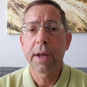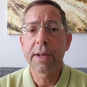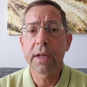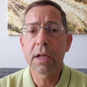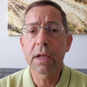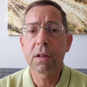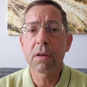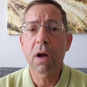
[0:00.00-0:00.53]
I
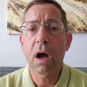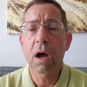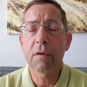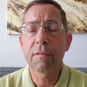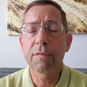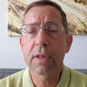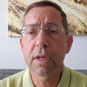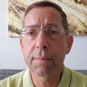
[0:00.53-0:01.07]
did it
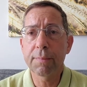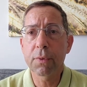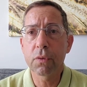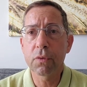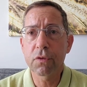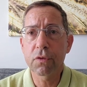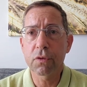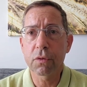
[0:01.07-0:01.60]
out of
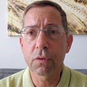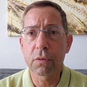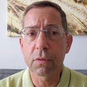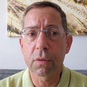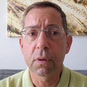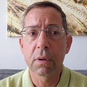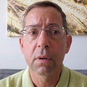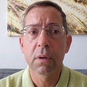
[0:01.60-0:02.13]
deep
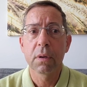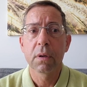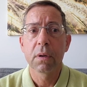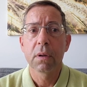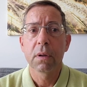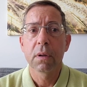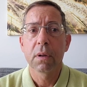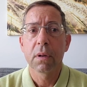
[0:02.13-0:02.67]
concern
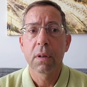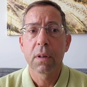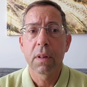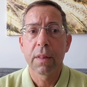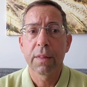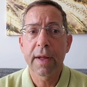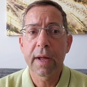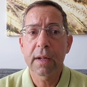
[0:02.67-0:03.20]

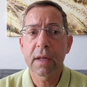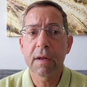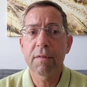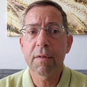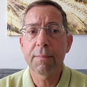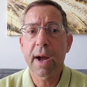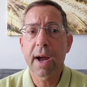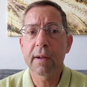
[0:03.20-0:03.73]
that
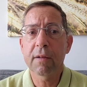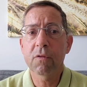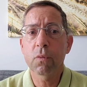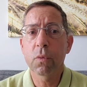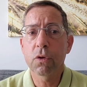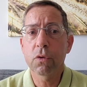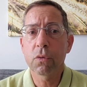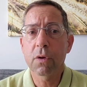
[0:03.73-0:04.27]
if the
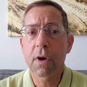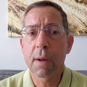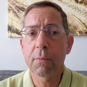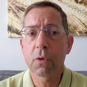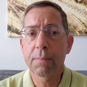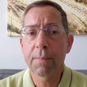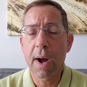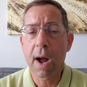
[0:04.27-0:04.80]
Bidens were to
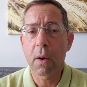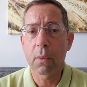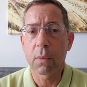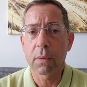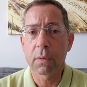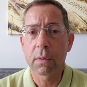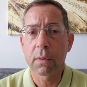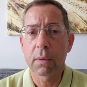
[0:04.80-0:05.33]
come to
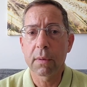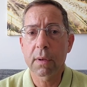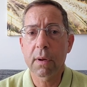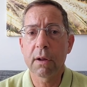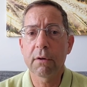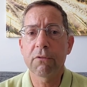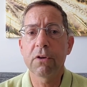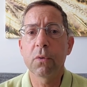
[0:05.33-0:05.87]
power, the
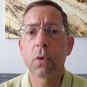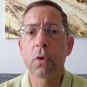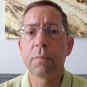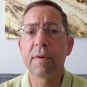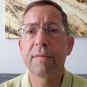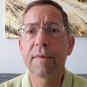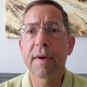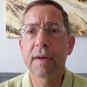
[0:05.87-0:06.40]
country
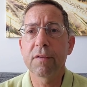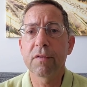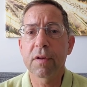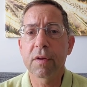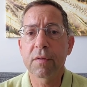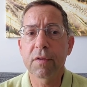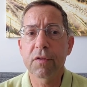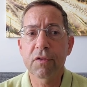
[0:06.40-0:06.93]
would be
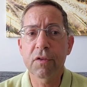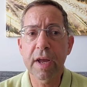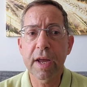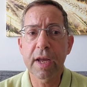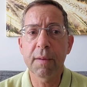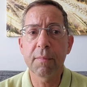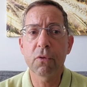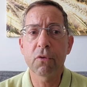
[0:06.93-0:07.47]
facing the
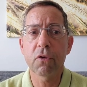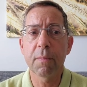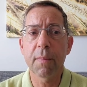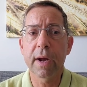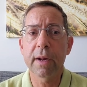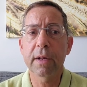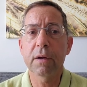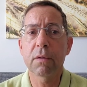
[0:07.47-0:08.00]
same
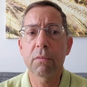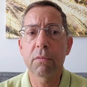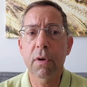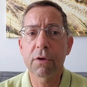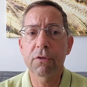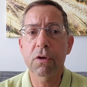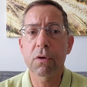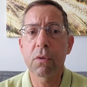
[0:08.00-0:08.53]
traumatic
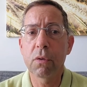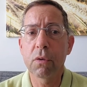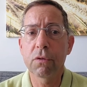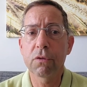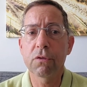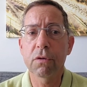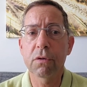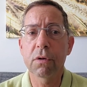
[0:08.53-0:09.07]
Russia
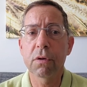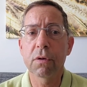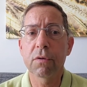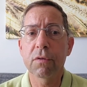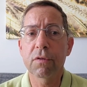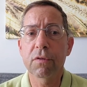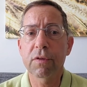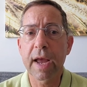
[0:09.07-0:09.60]
collusion
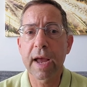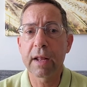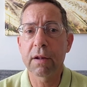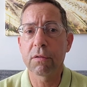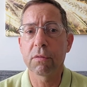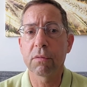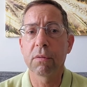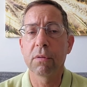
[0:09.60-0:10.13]

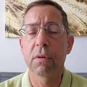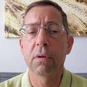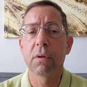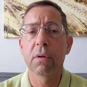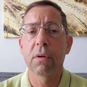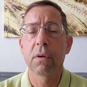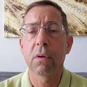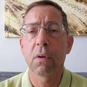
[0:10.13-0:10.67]
scandal,
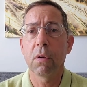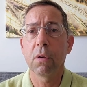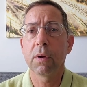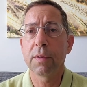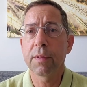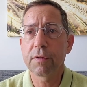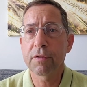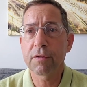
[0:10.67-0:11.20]

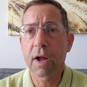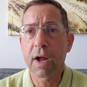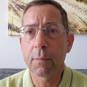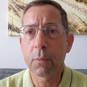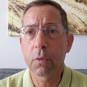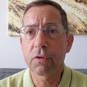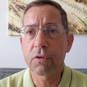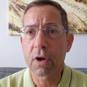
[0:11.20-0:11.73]
only this
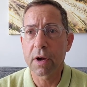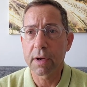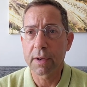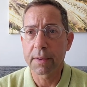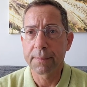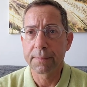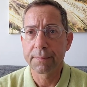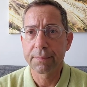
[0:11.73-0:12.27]
time with
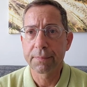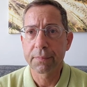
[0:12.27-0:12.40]
China.